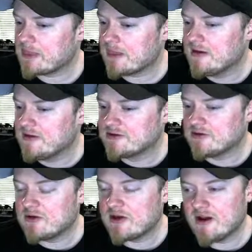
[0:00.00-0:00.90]
So you
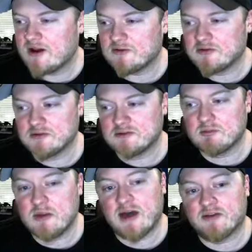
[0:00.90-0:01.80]
kind of have to do some
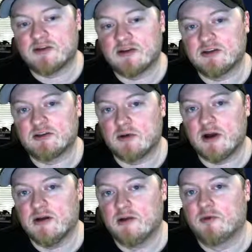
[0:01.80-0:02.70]
math to get the right
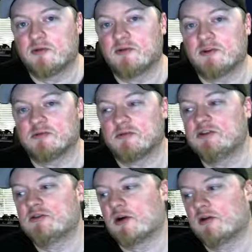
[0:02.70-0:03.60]
number for this
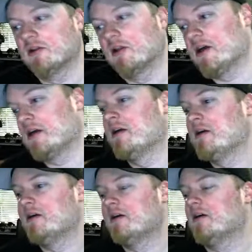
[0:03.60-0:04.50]
retrigger delay.
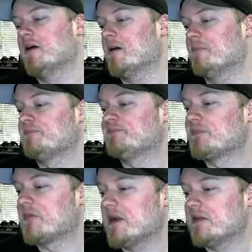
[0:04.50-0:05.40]

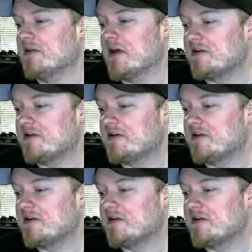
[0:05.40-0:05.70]
And the idea